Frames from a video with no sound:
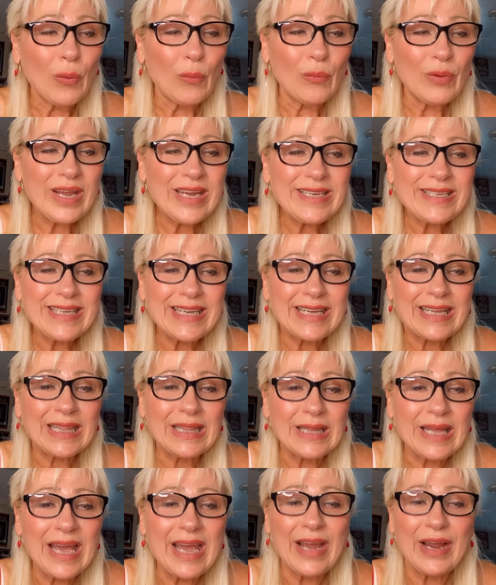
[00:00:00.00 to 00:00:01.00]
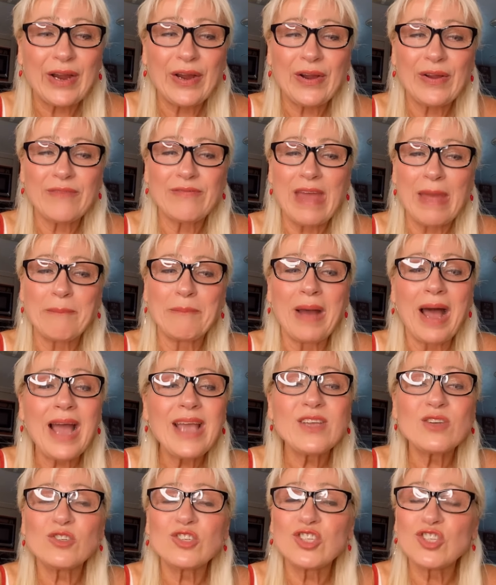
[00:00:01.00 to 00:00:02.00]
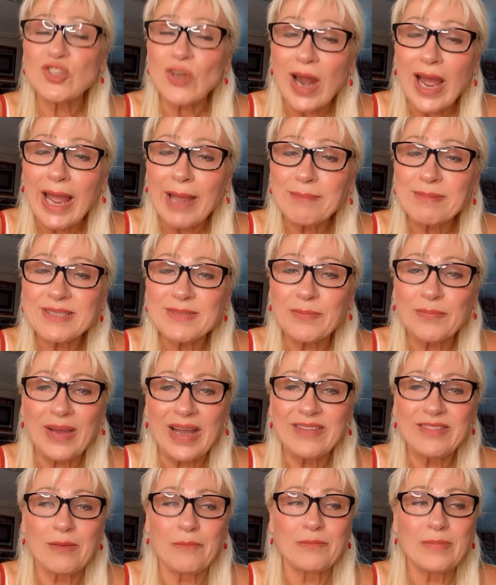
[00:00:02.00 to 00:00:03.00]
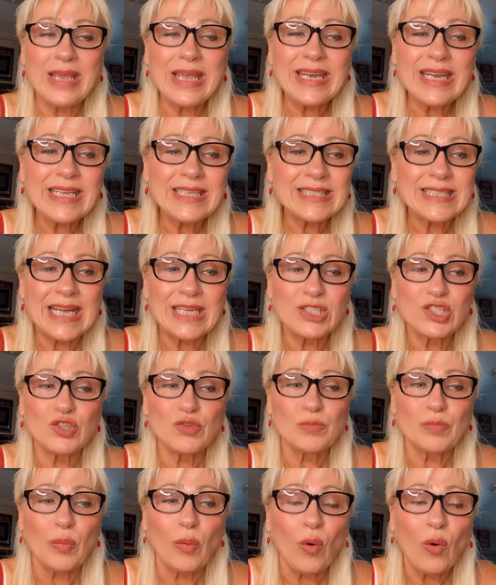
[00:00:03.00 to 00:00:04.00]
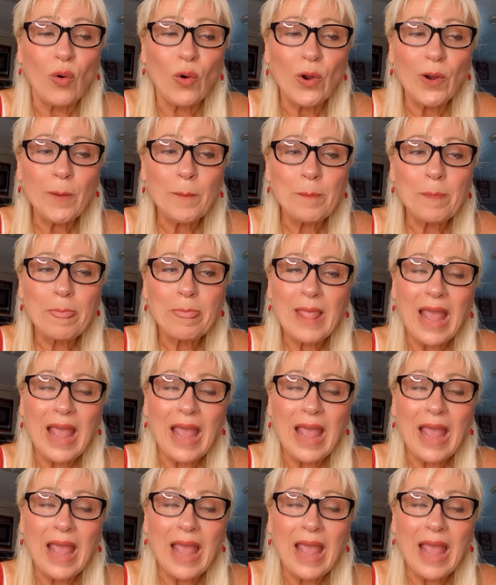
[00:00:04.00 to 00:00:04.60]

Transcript: We declare that by your stripes, by the beatings that you bore,